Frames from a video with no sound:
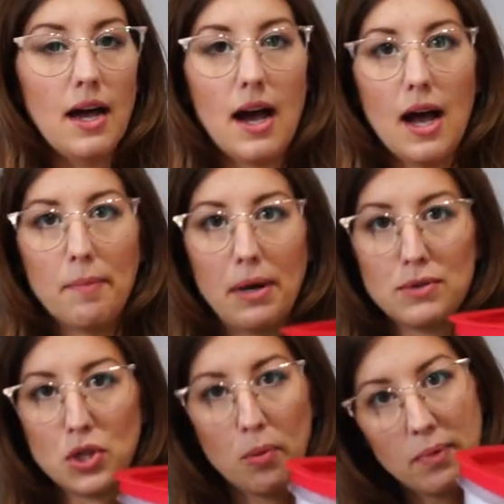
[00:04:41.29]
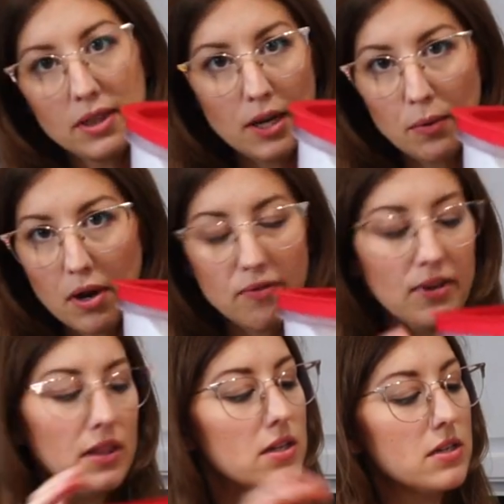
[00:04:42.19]
I was hoping that it would all fit
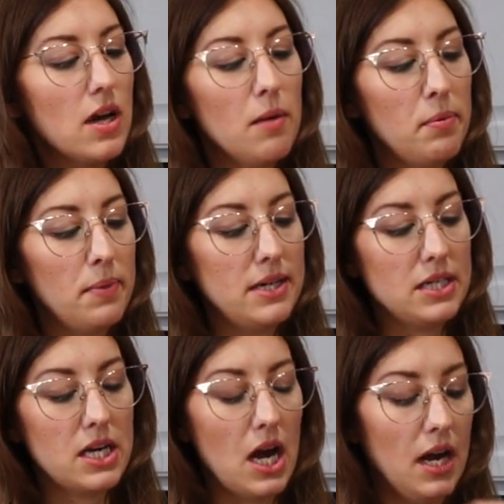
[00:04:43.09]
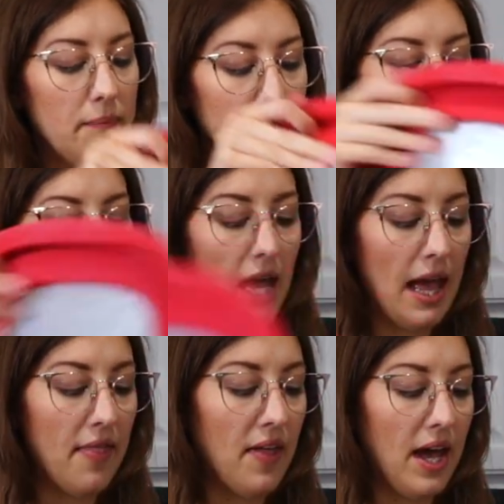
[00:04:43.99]
in this tub, but it did not.
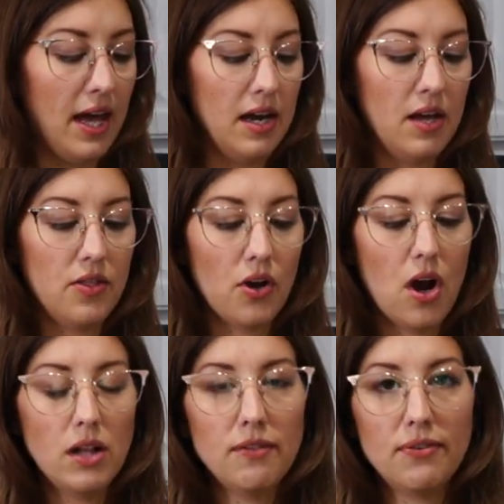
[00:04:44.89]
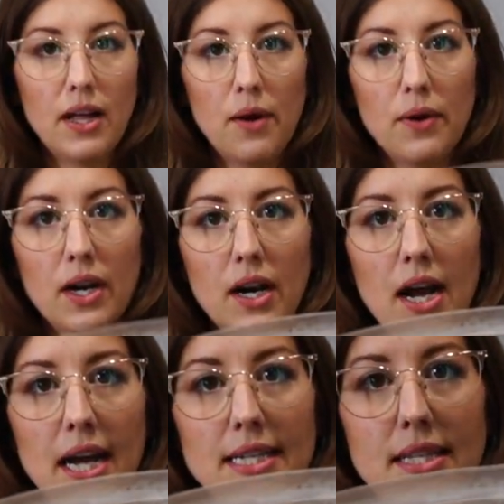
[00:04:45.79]
And then the cauliflower,
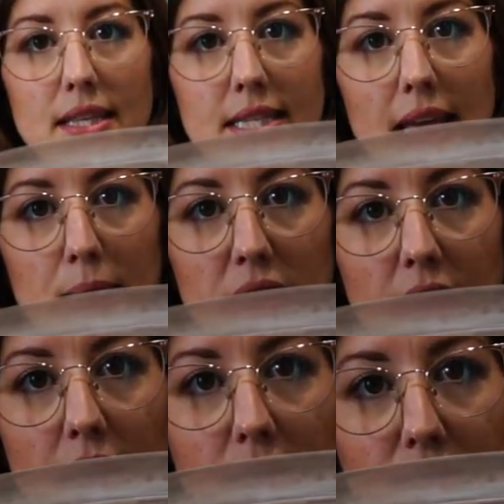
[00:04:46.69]
I did the same thing.